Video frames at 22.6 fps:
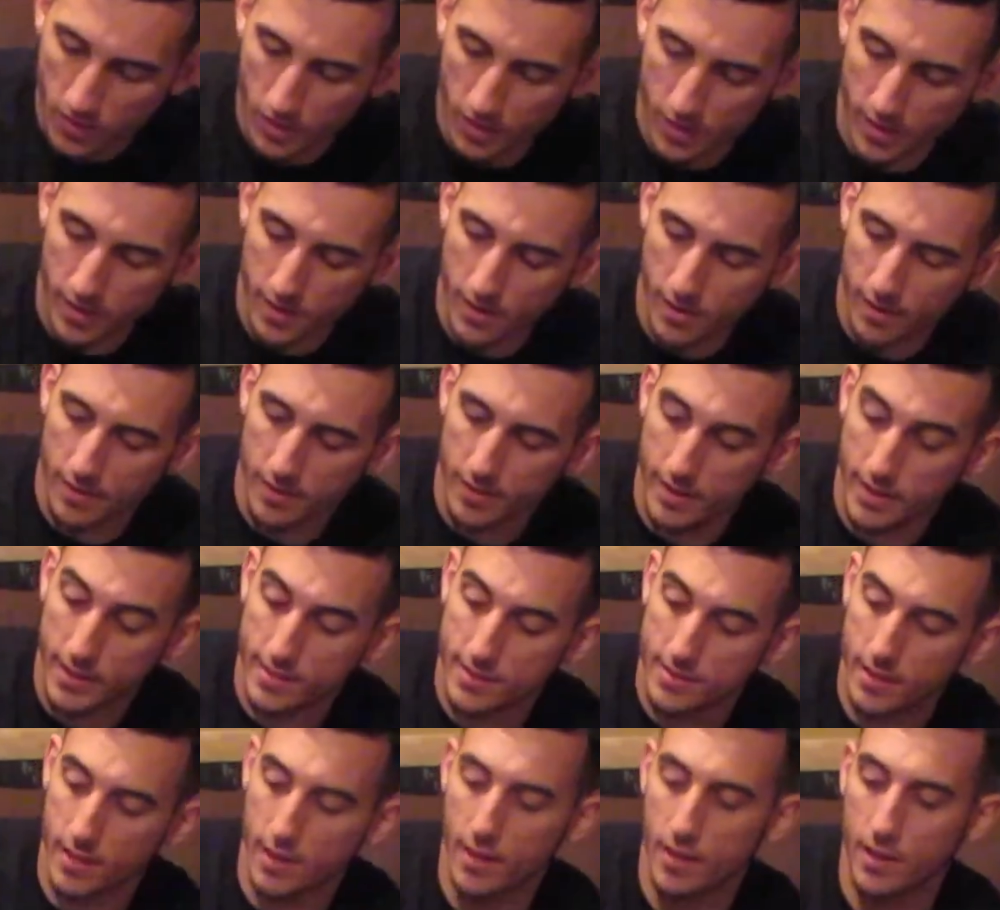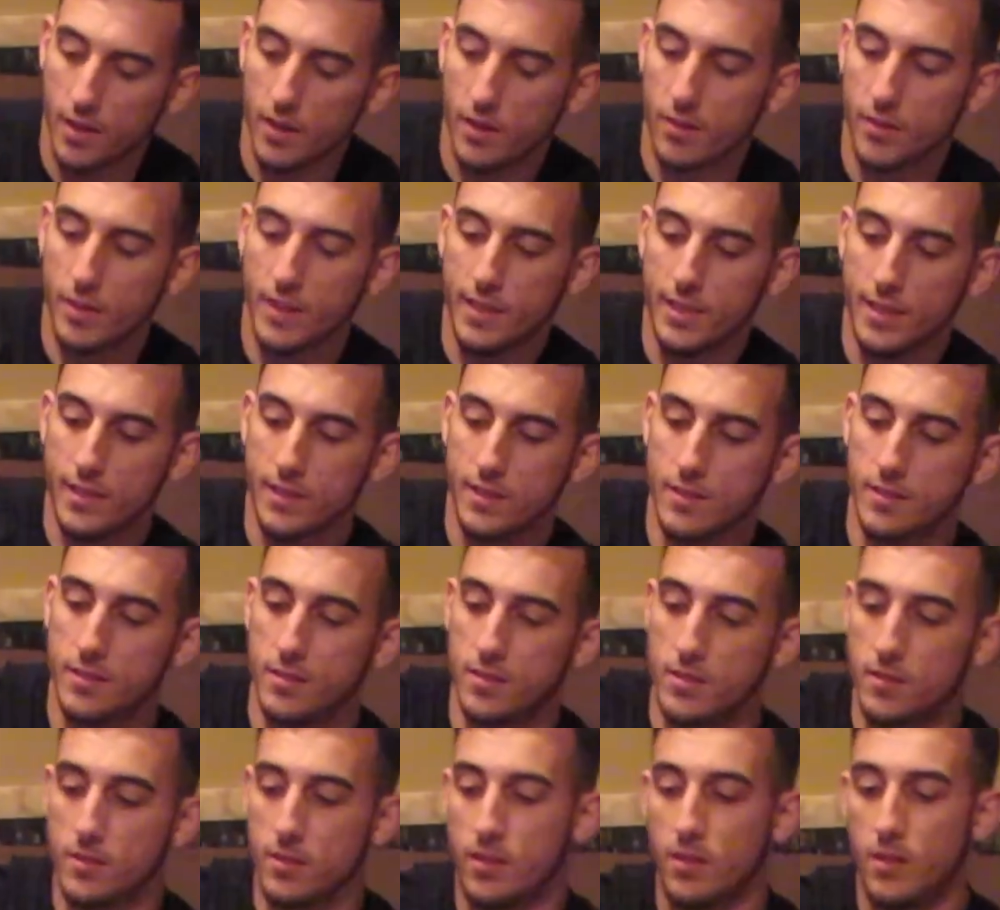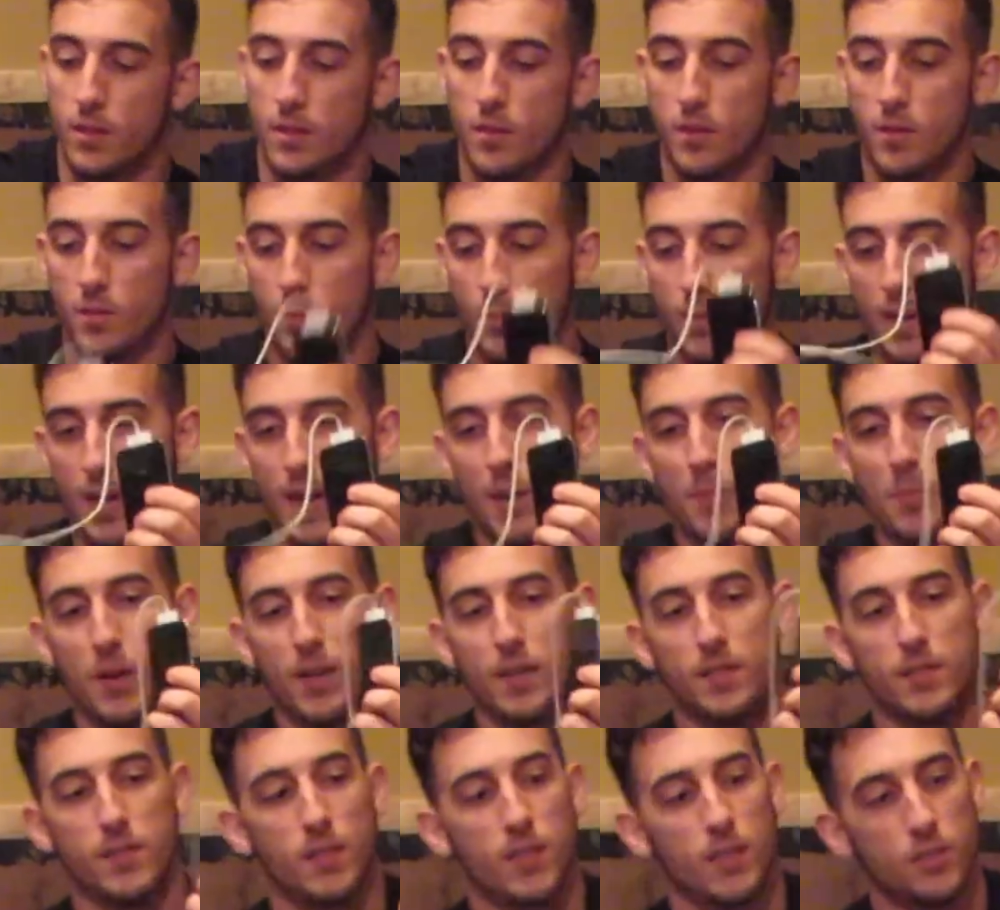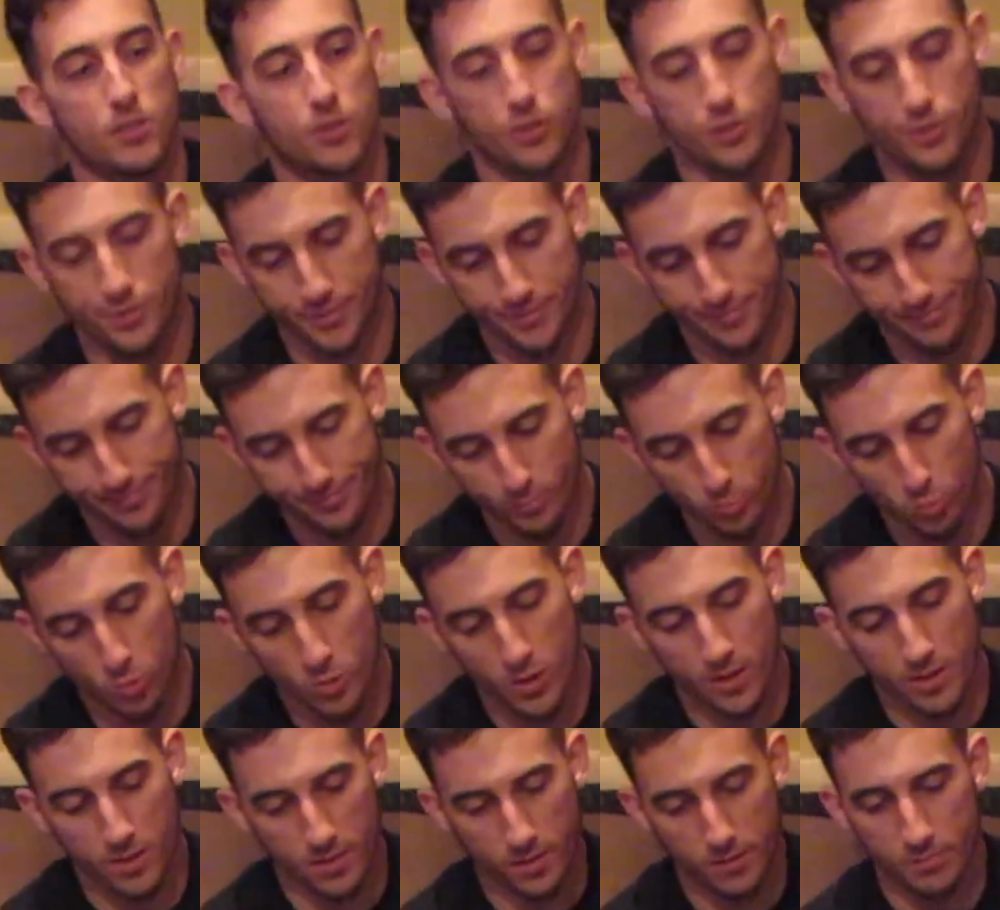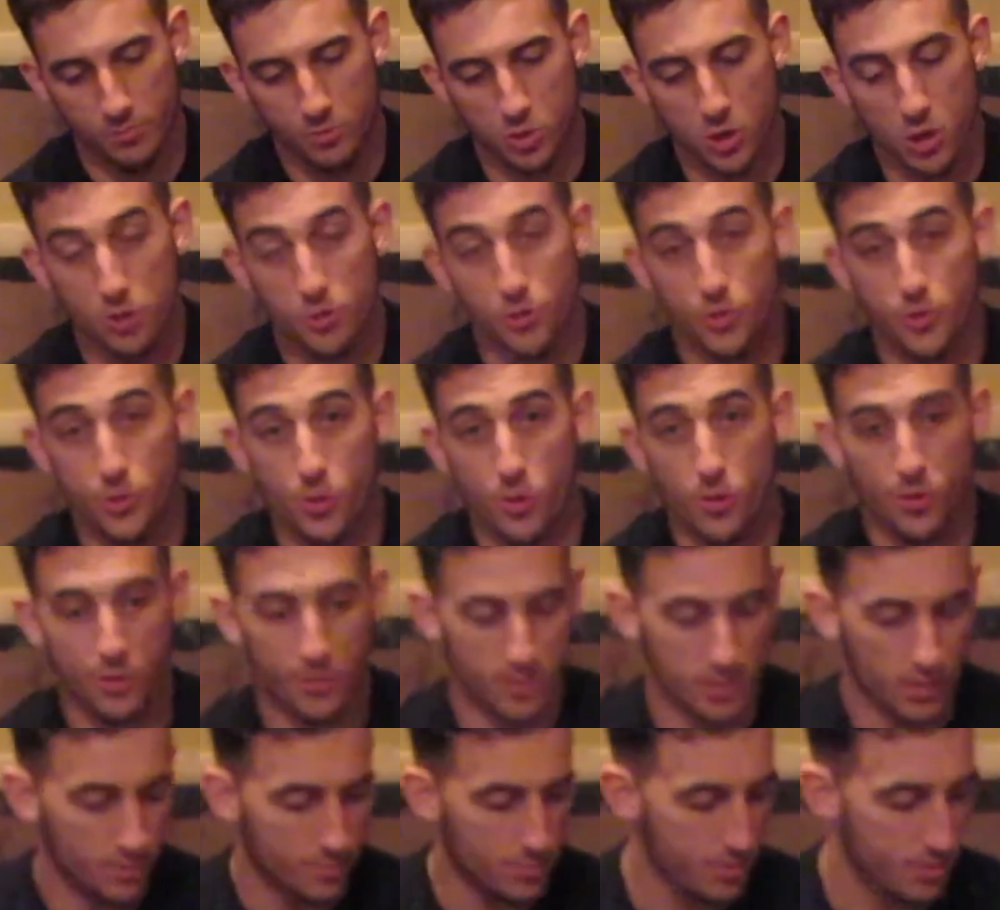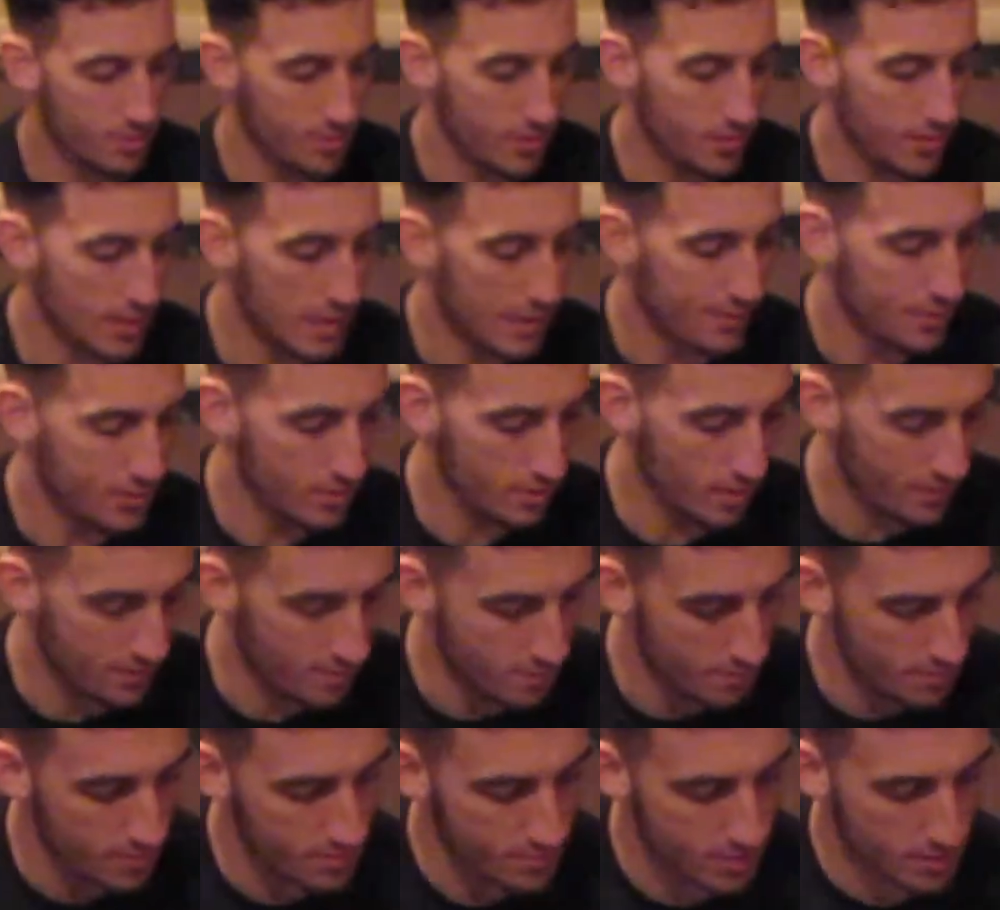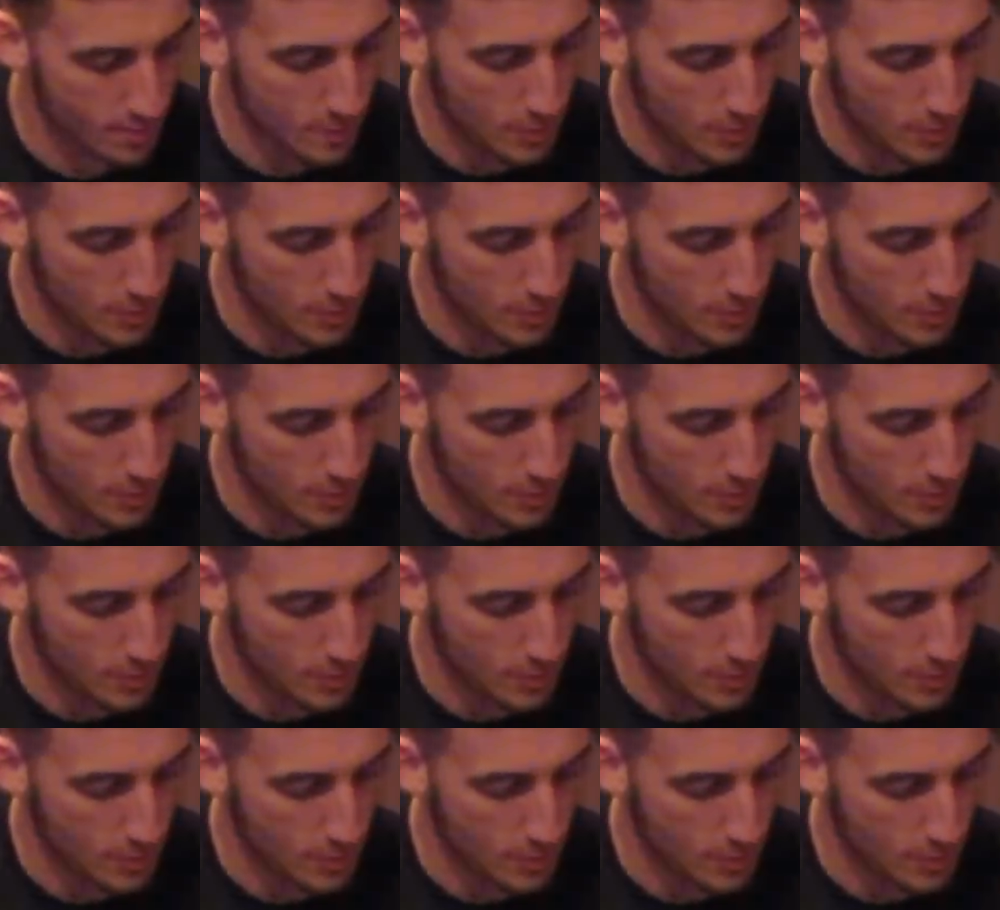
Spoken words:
Alright, next in here is my iPod Touch with charger cord hooked up to it, obviously for music